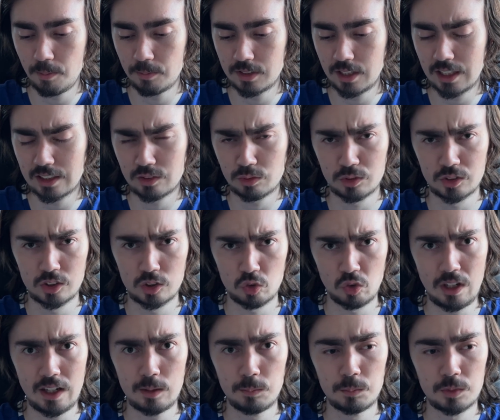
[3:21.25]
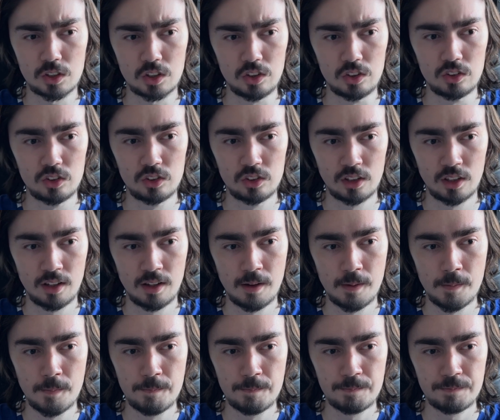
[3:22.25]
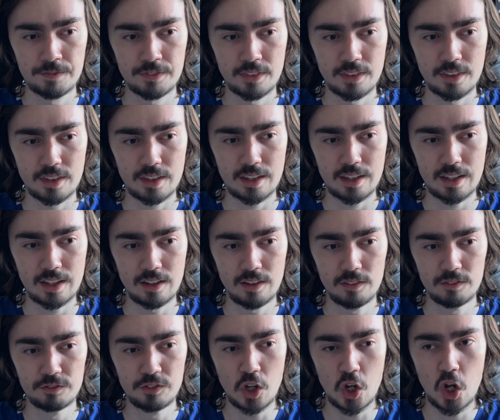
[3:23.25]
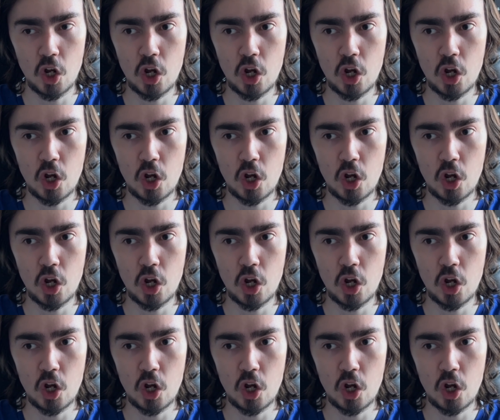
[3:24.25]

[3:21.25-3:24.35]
That's frustrating, because the